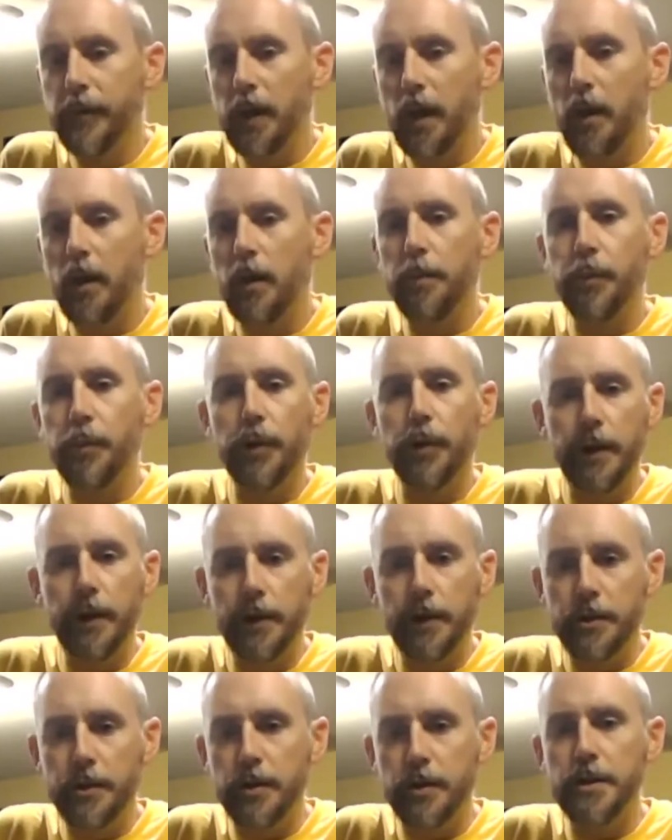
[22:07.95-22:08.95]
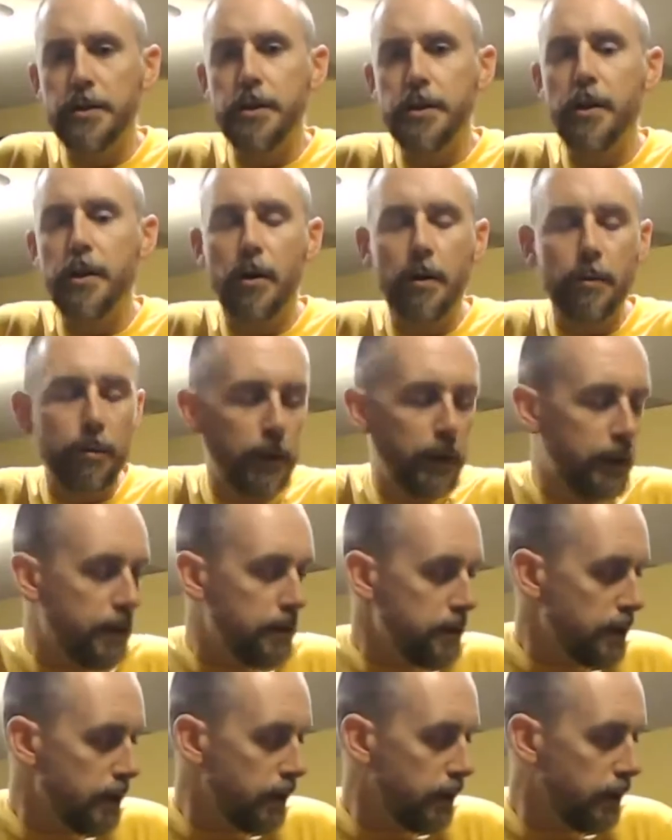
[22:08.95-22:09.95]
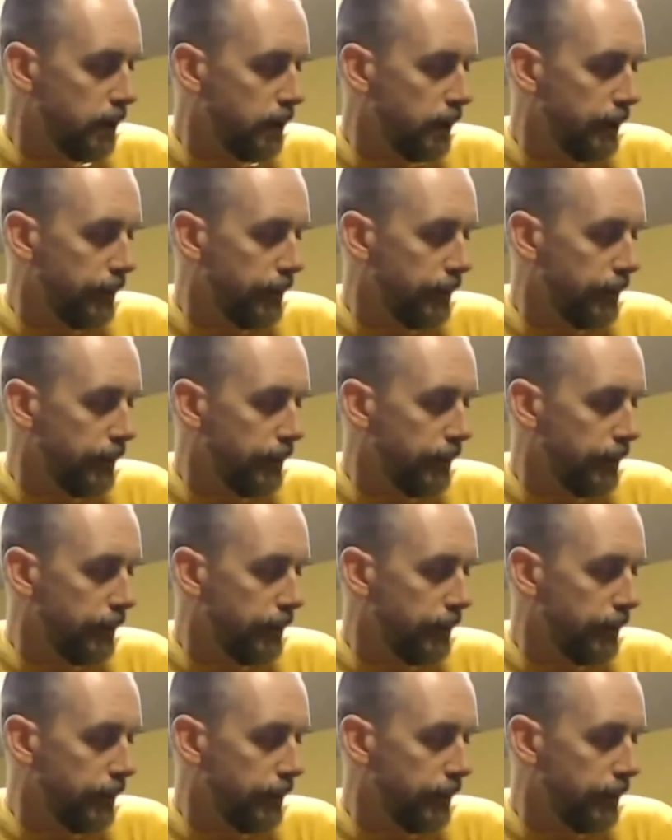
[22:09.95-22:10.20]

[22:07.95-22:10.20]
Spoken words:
are pretty interesting, are pleasing,